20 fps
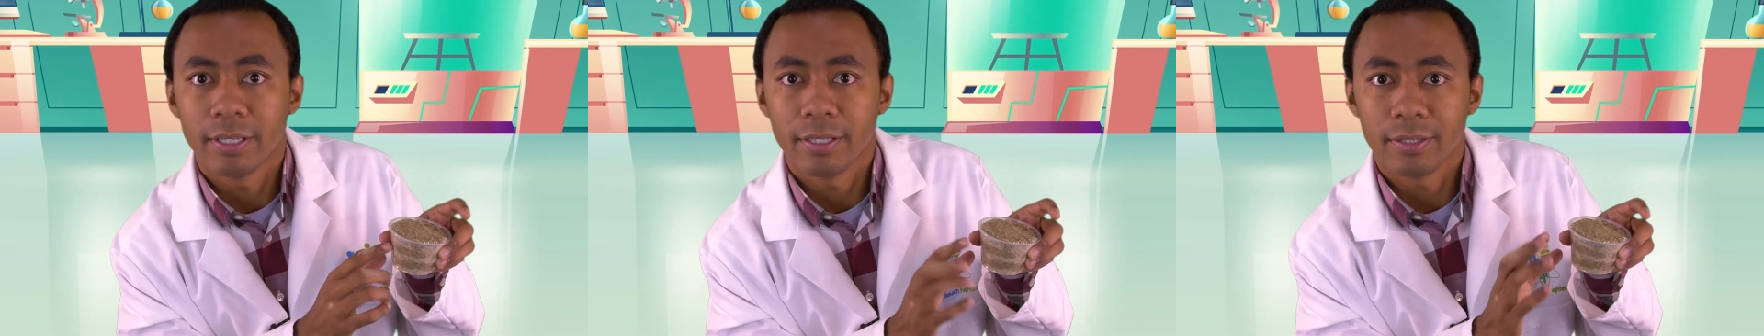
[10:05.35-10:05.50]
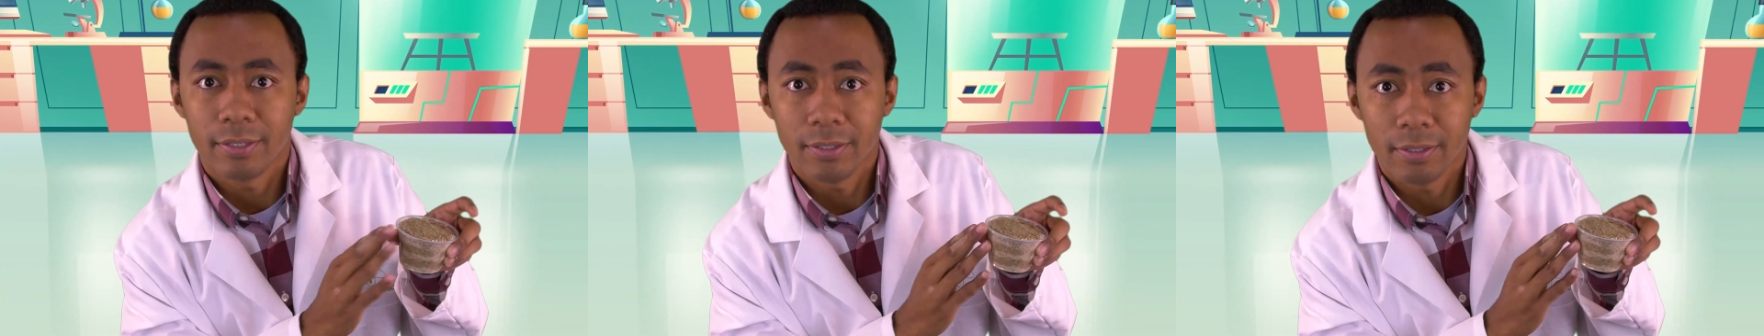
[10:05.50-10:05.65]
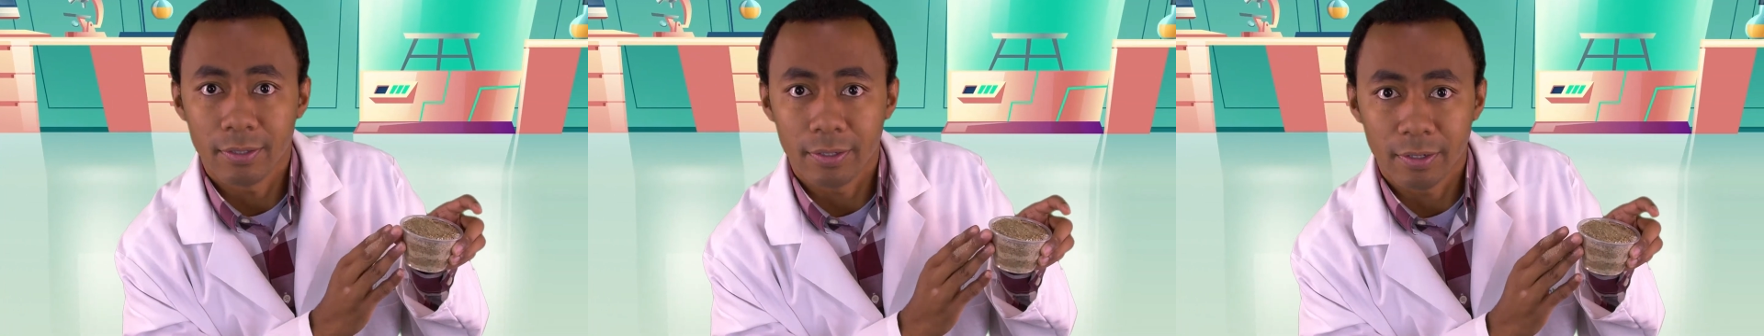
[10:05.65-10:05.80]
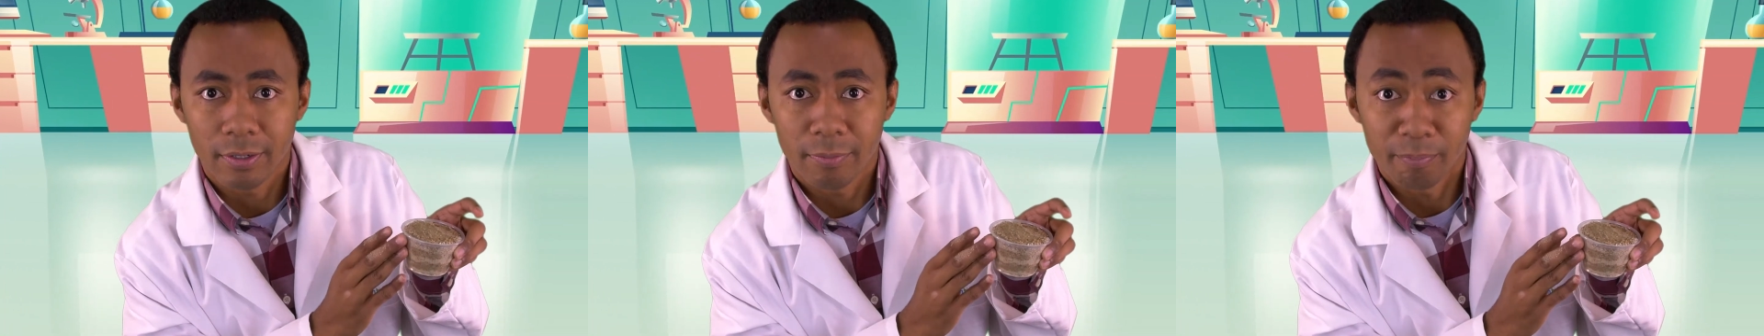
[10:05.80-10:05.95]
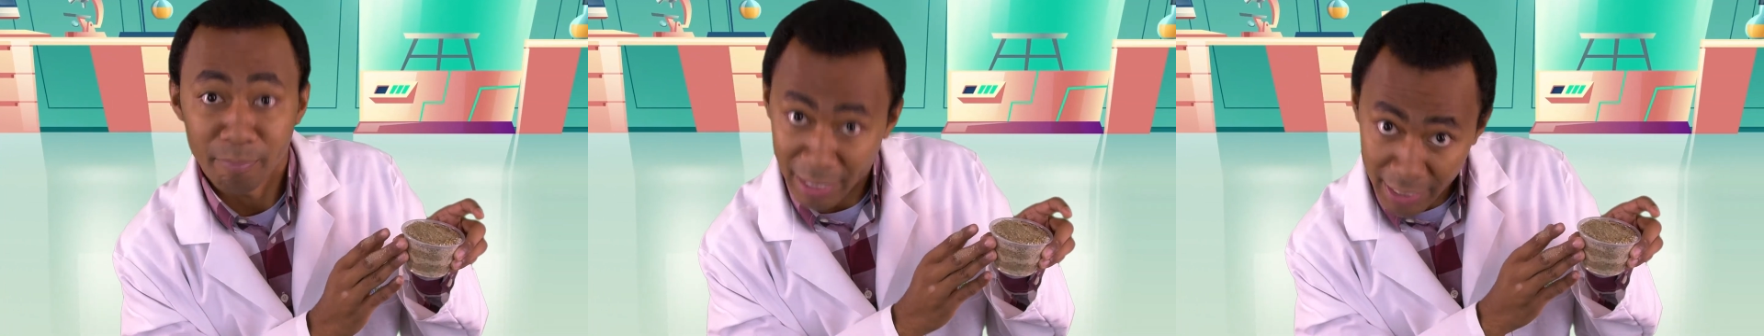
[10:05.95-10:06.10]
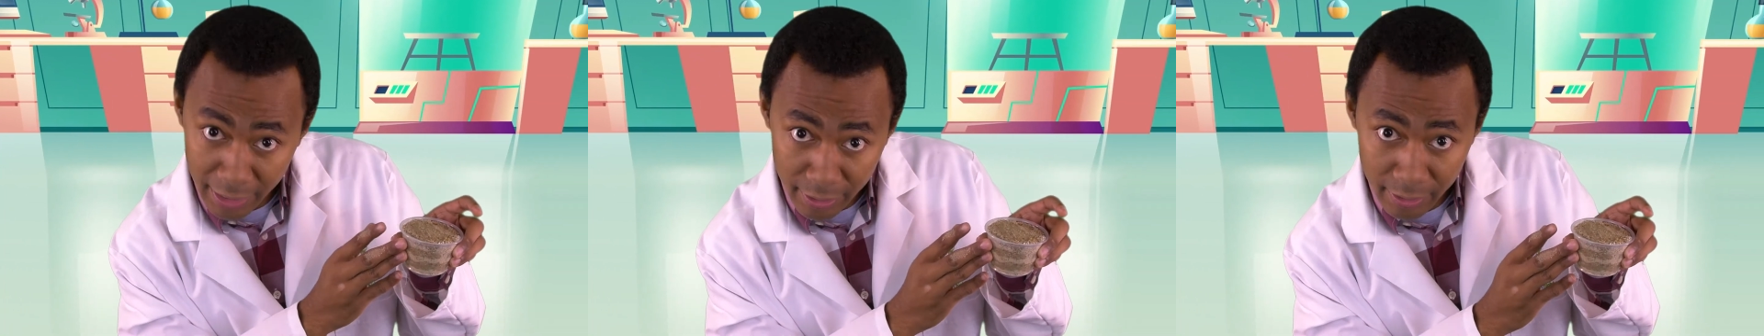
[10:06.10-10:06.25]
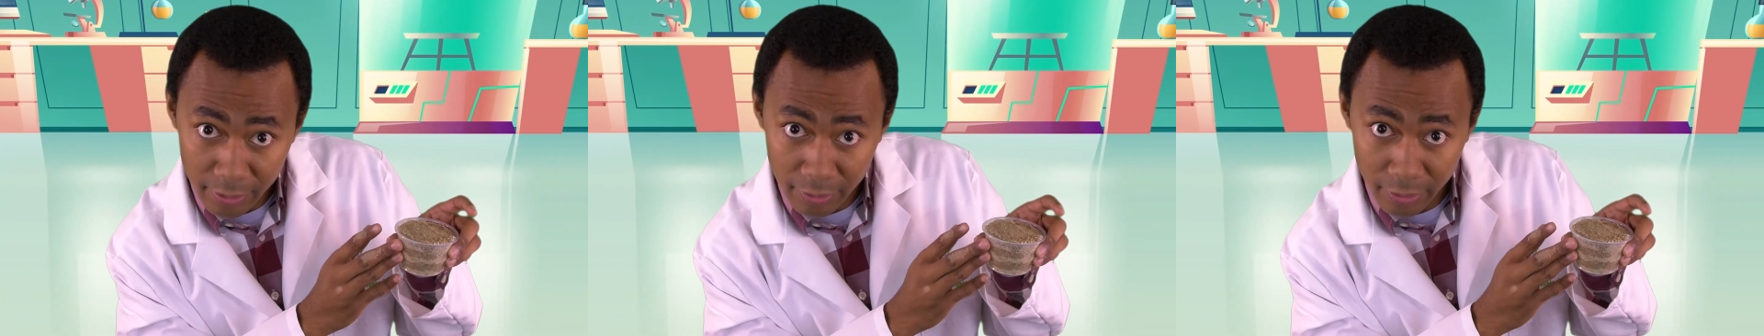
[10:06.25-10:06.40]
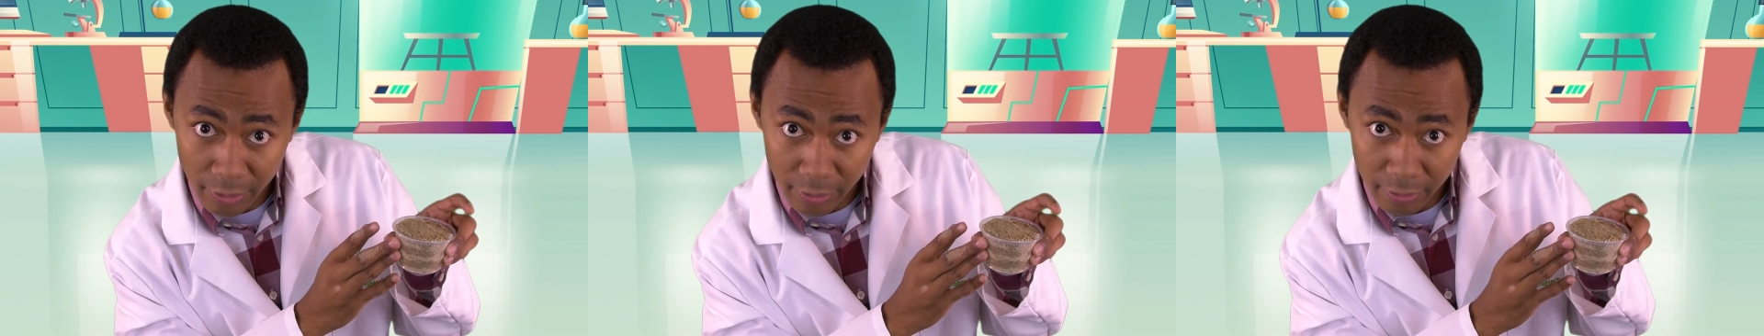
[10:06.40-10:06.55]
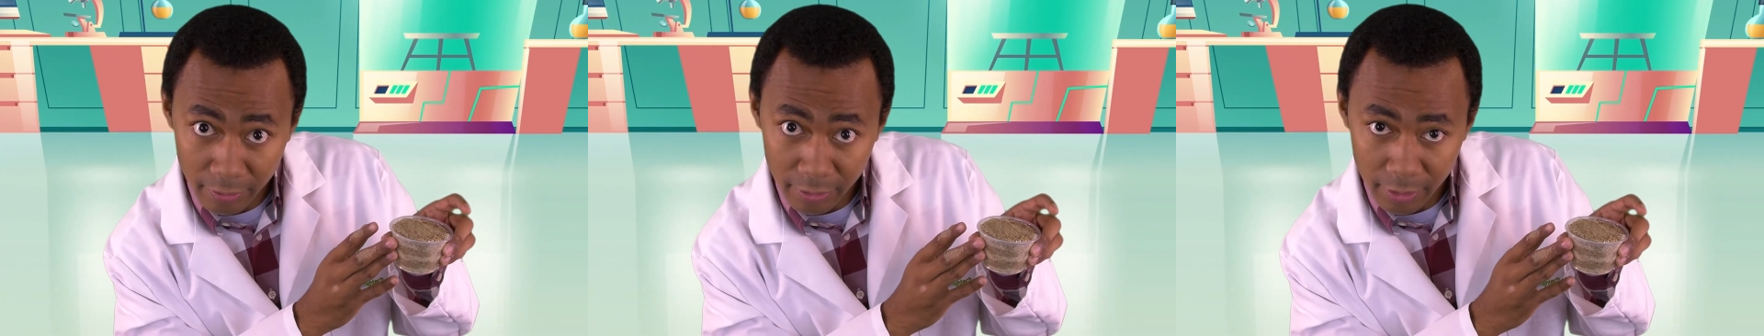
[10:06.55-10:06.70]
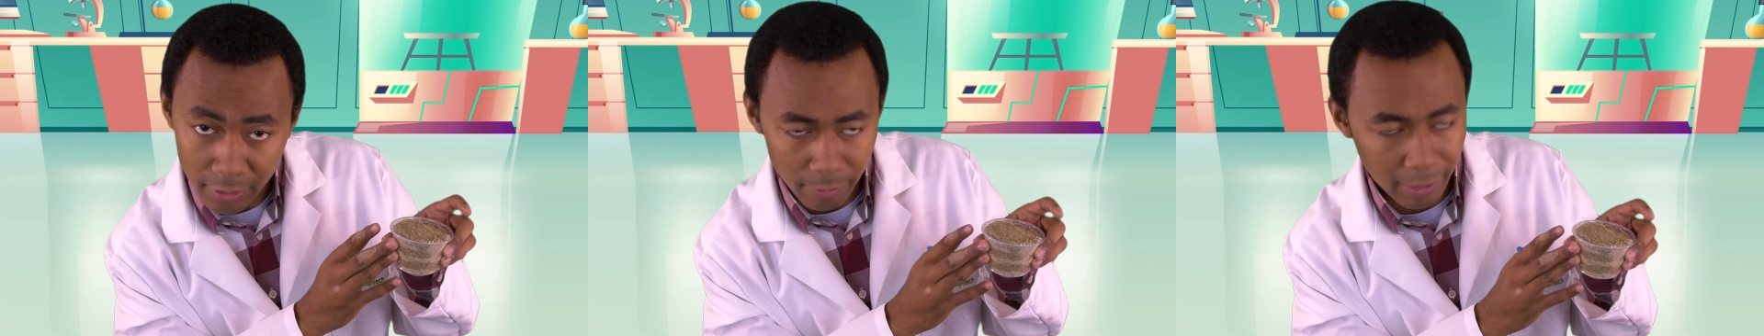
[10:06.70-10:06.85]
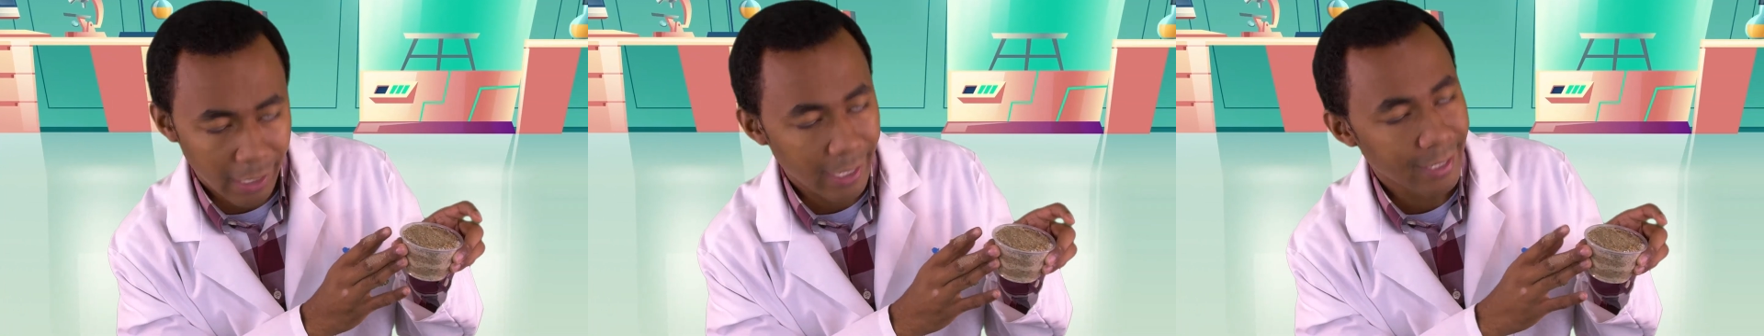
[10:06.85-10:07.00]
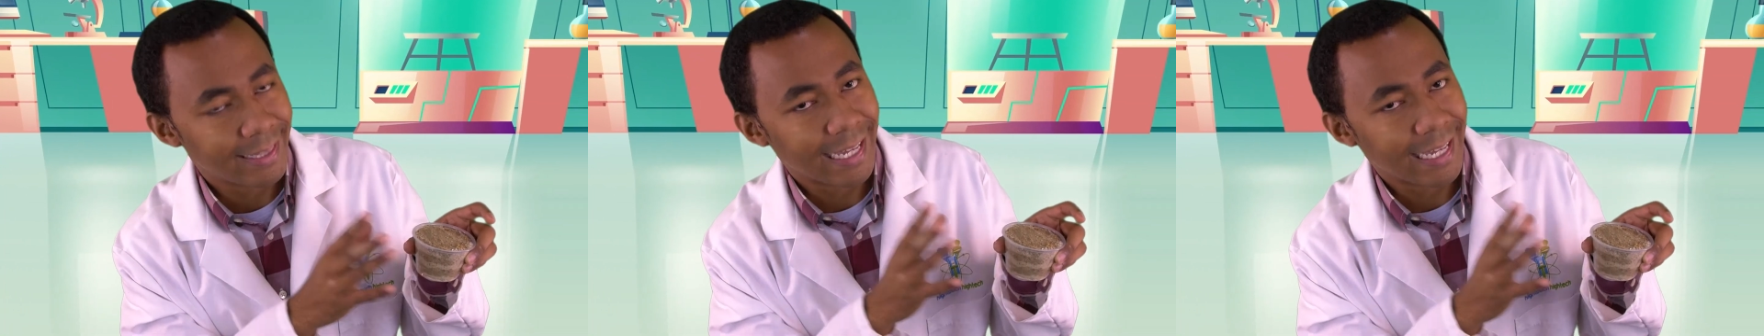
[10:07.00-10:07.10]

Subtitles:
here, made here, right?